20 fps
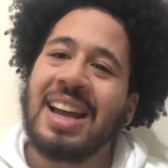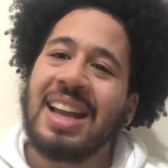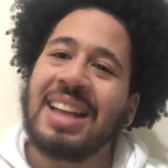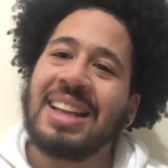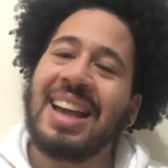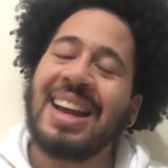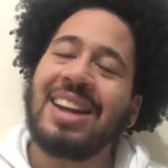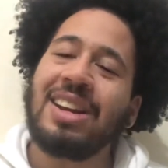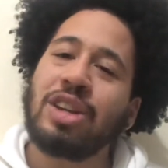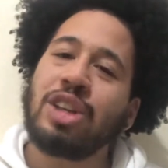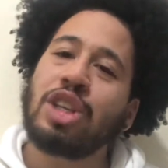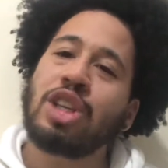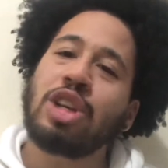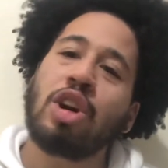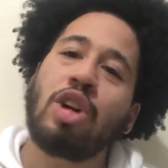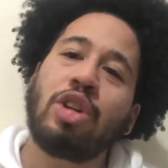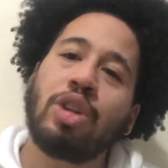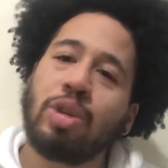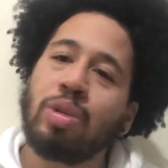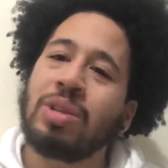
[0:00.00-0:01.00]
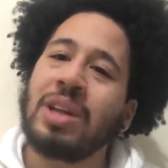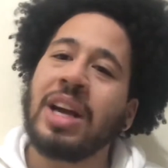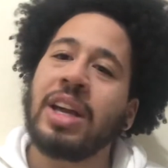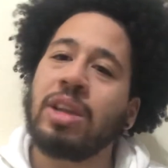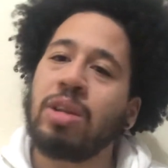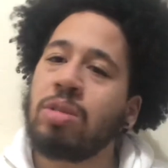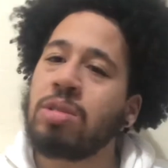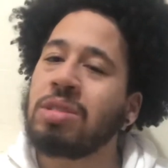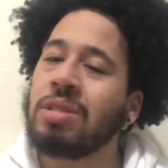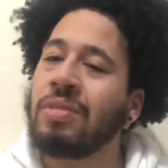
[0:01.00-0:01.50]
let it show you that
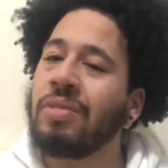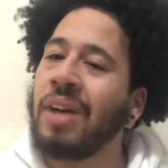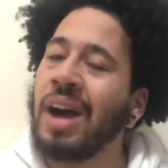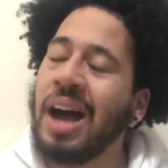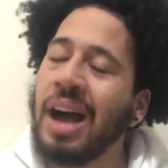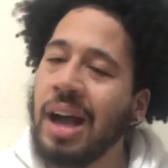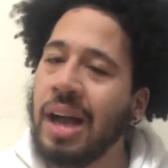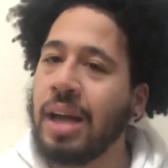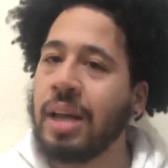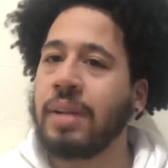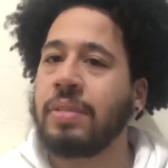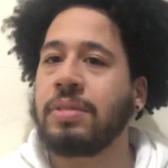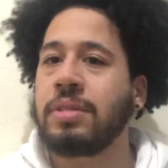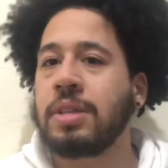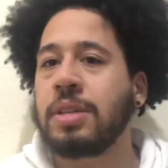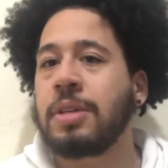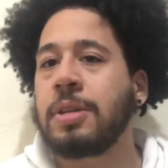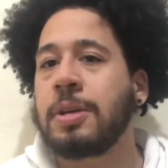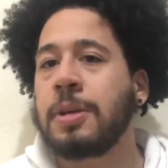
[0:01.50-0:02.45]
you survived.